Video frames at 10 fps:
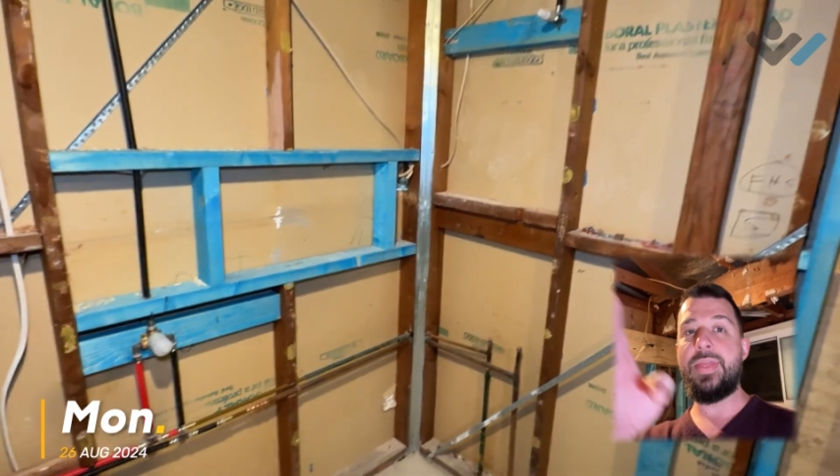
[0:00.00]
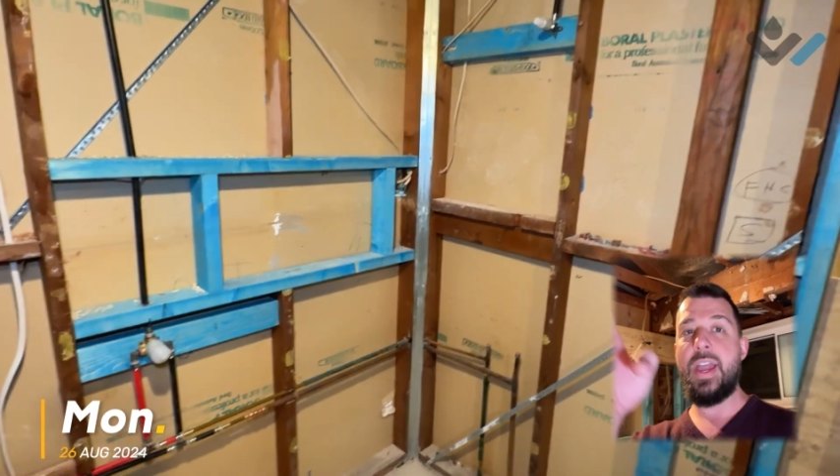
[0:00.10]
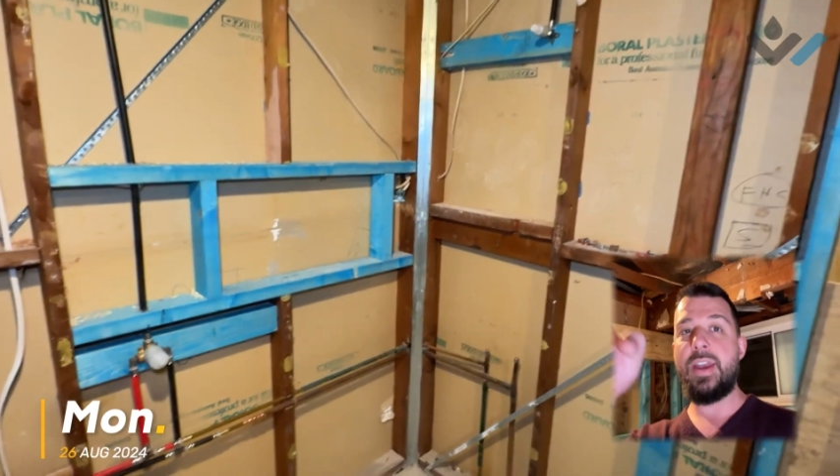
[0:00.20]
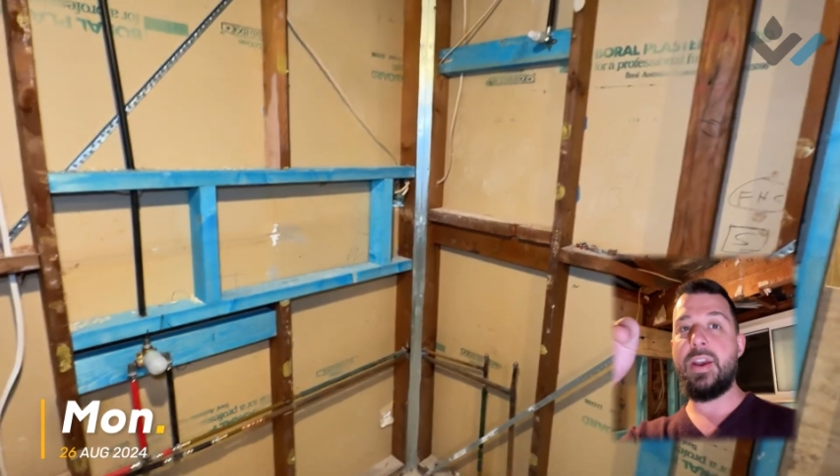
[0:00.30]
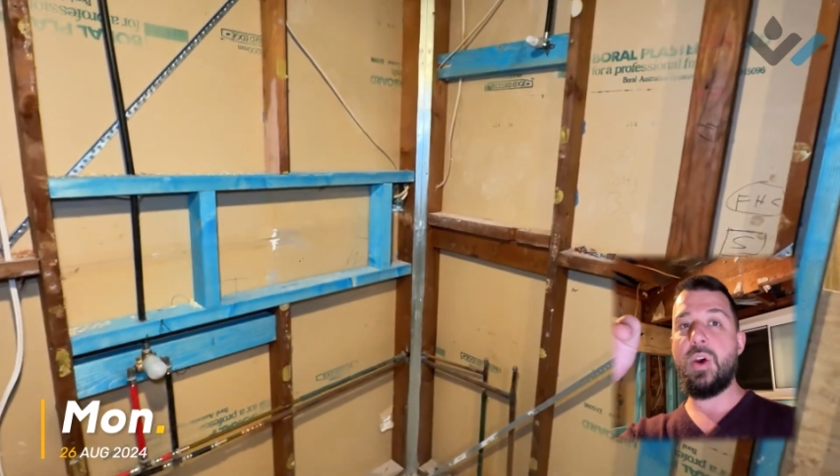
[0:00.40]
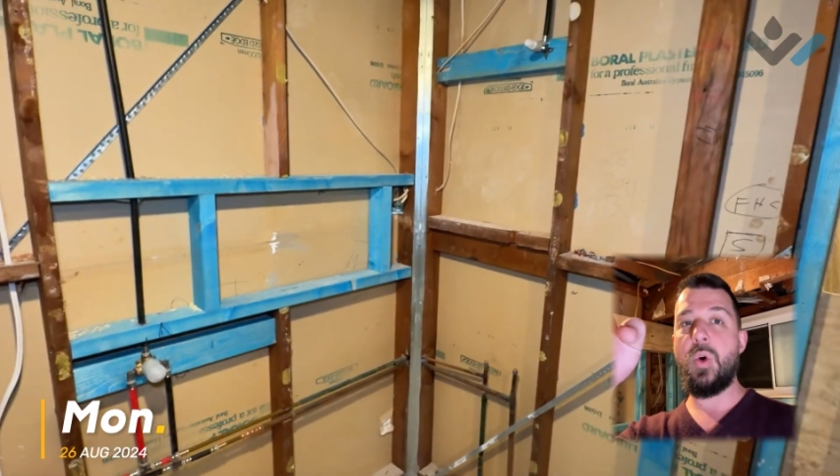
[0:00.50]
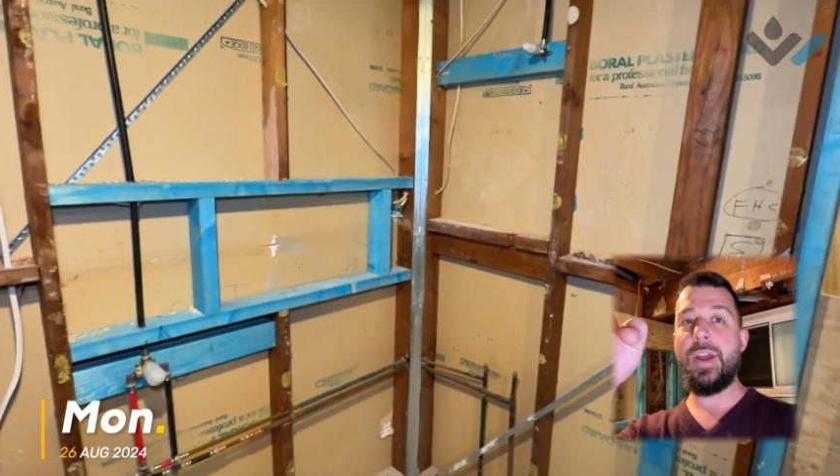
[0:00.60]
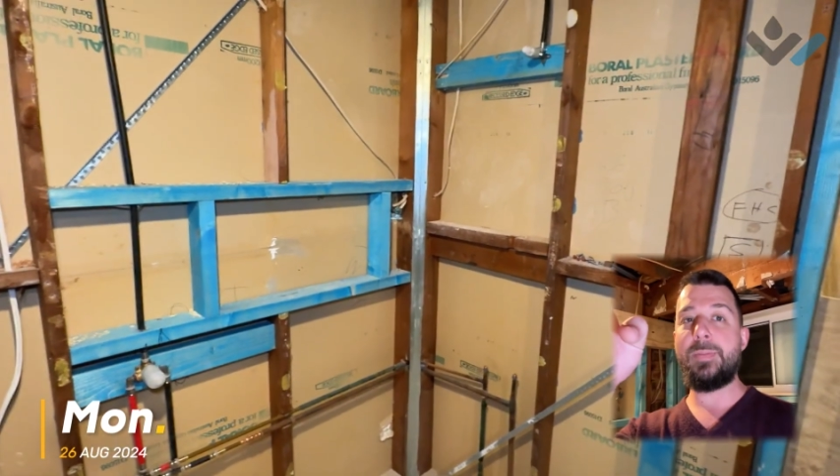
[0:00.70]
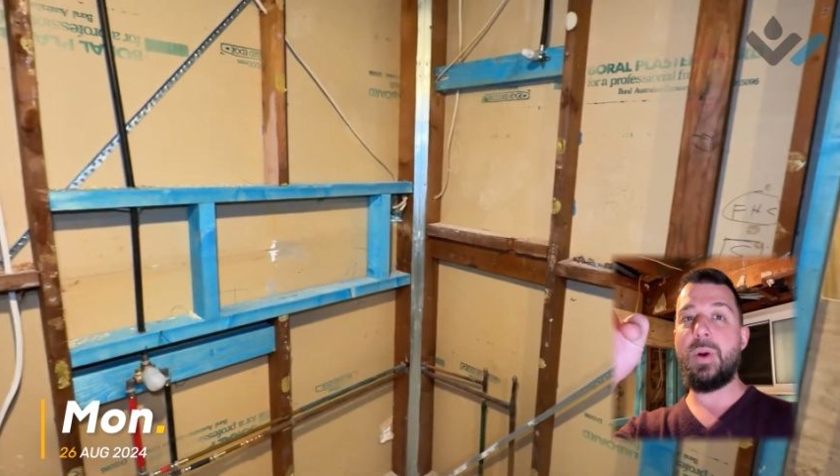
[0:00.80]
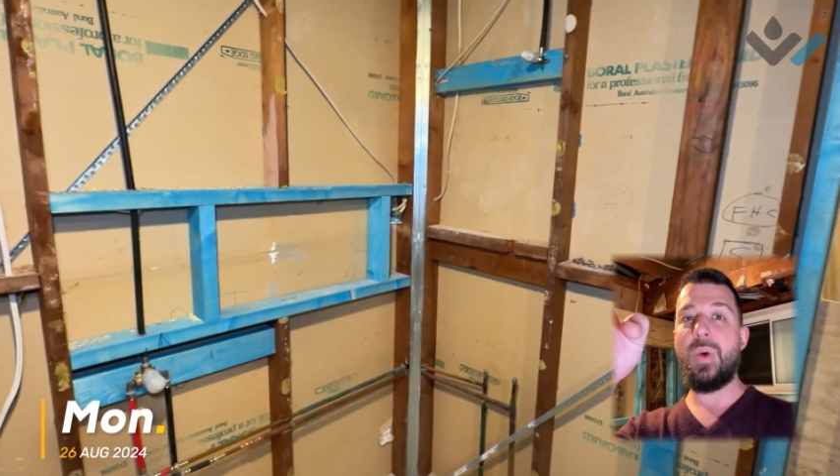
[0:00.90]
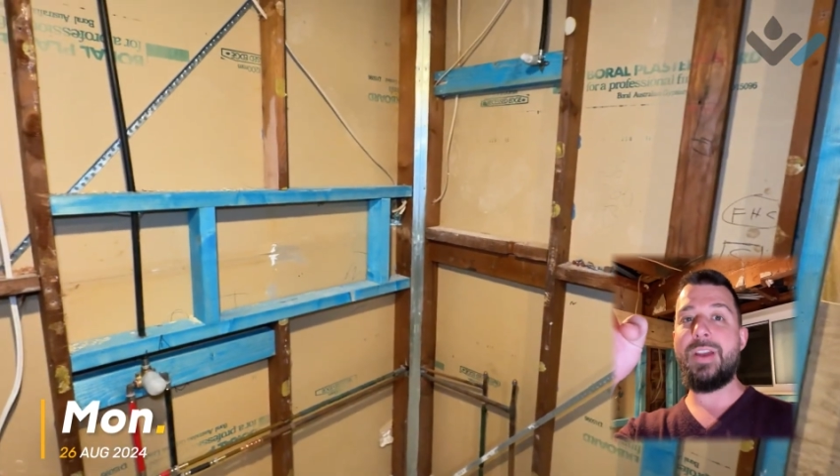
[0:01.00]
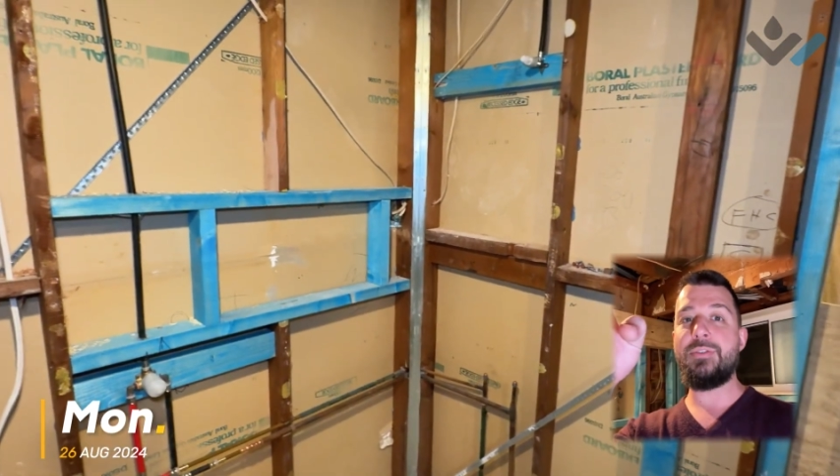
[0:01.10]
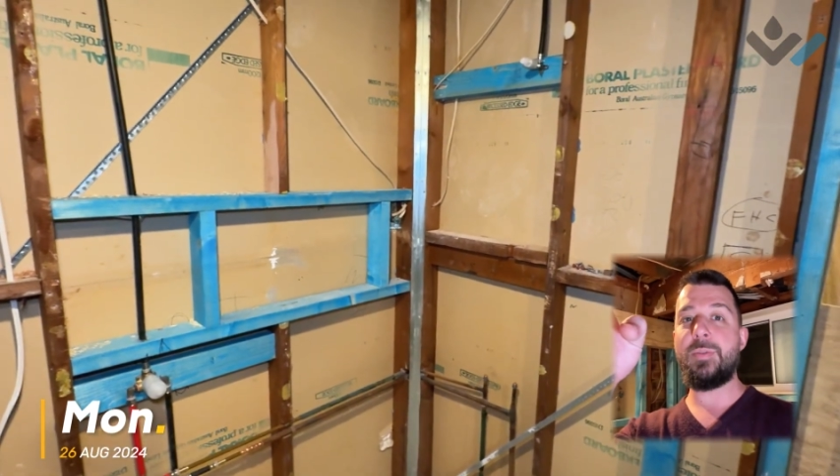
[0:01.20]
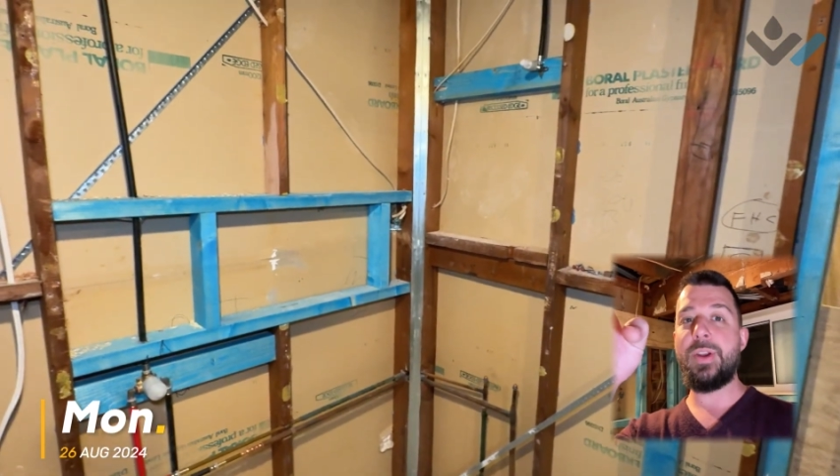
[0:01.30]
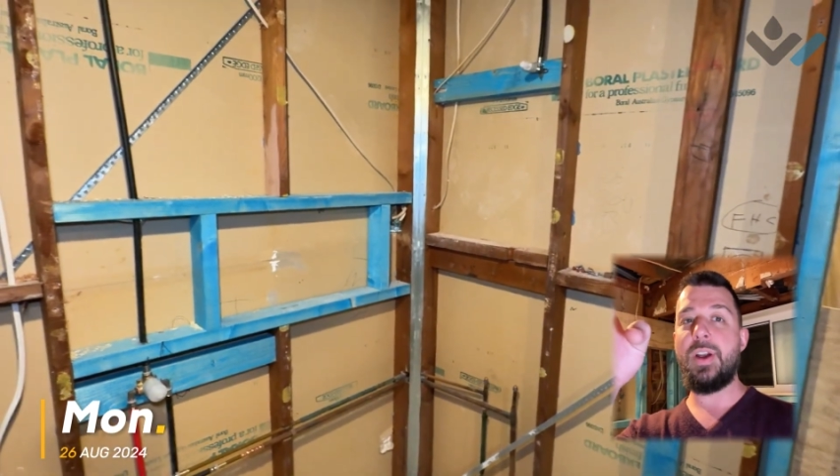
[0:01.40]
then quite a bit away
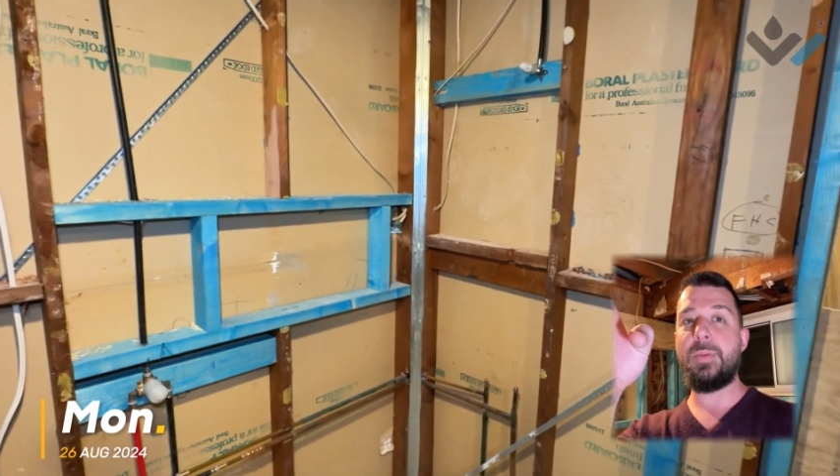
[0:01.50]
from it,